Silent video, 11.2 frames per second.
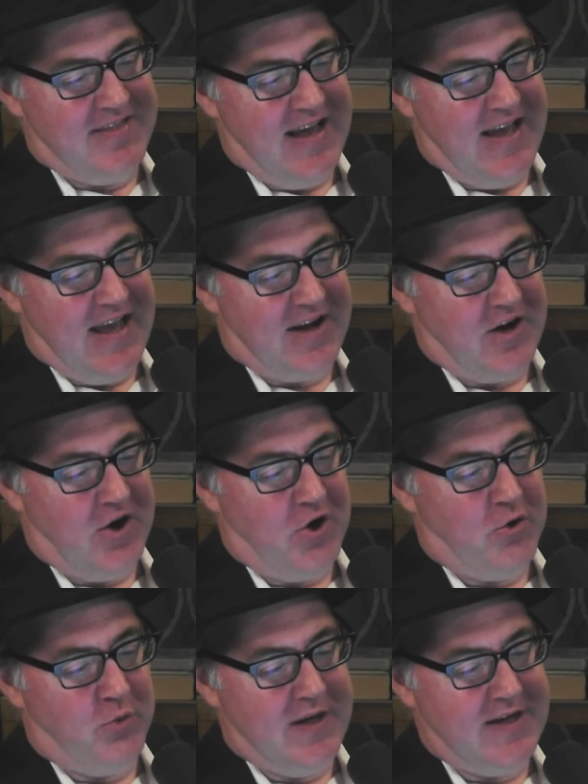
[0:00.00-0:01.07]
they had a
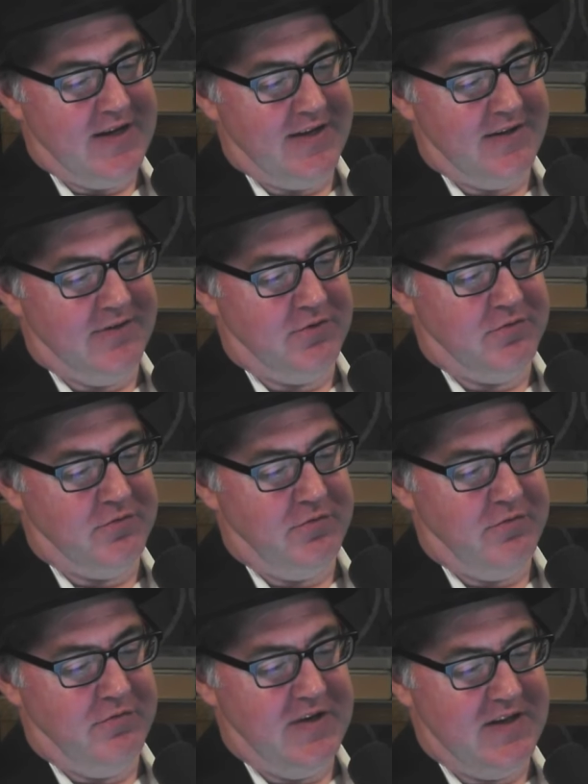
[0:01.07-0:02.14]
whole week in a little
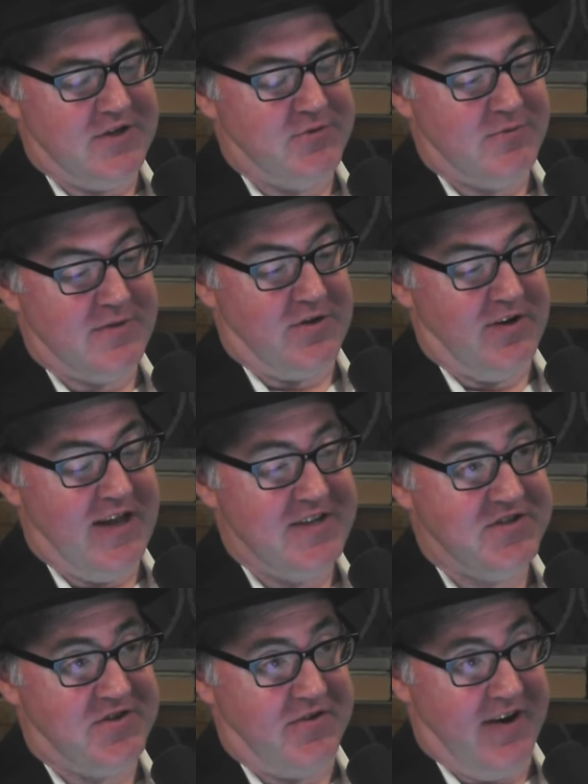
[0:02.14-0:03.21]
village that was on an
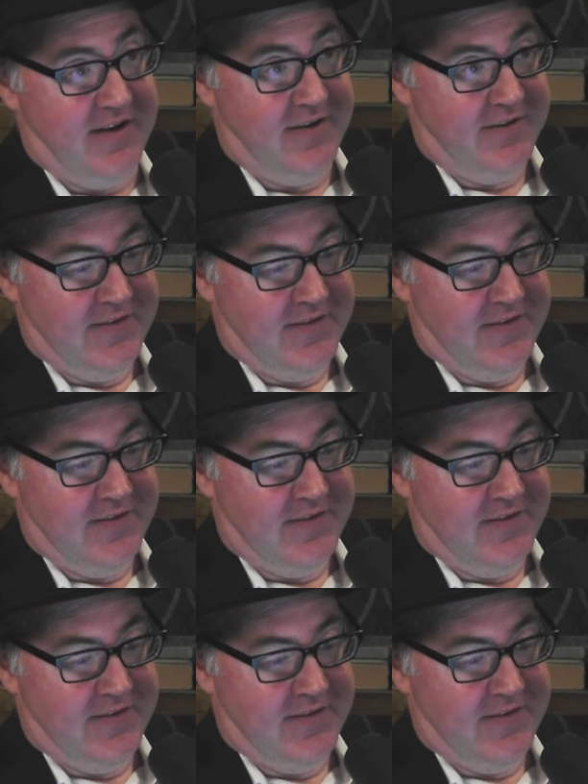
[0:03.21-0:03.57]
estuary,